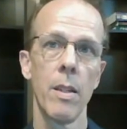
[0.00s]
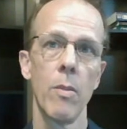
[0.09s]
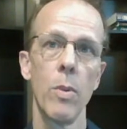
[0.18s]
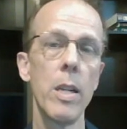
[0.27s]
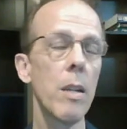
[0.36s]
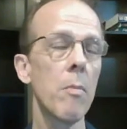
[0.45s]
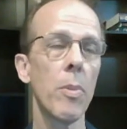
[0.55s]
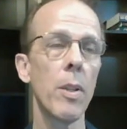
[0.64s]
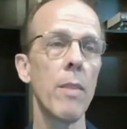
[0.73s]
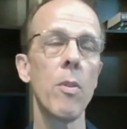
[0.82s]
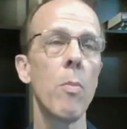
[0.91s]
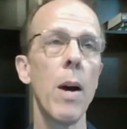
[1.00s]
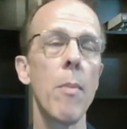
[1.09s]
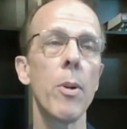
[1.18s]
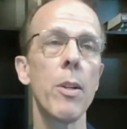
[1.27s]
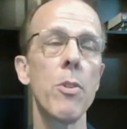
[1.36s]
We didn't believe the
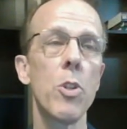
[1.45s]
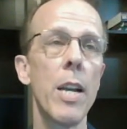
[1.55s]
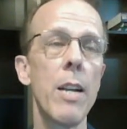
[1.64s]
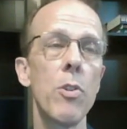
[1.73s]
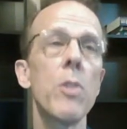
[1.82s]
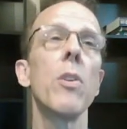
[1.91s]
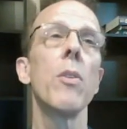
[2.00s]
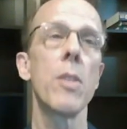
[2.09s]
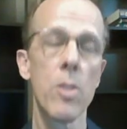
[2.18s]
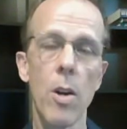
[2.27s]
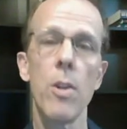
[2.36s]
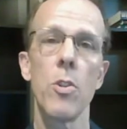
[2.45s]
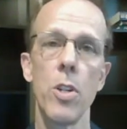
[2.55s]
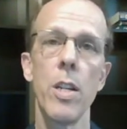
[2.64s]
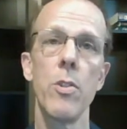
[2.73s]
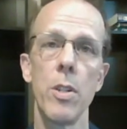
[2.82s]
Bible can change until it started
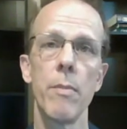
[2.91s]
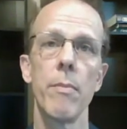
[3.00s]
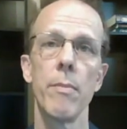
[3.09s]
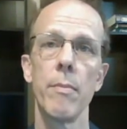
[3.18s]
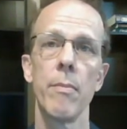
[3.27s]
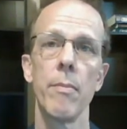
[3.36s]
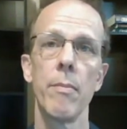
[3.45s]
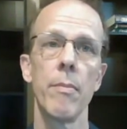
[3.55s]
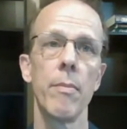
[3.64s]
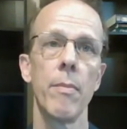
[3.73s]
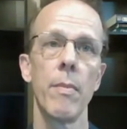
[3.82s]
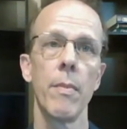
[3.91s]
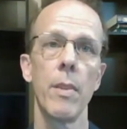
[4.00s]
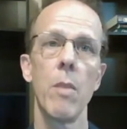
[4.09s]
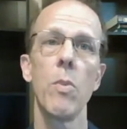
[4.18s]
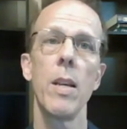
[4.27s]
changing.
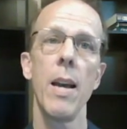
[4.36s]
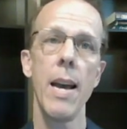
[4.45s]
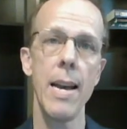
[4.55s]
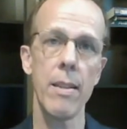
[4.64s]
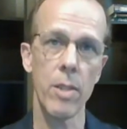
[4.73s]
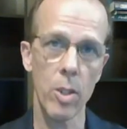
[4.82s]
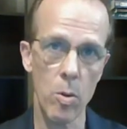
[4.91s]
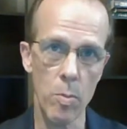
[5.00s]
Then we had to go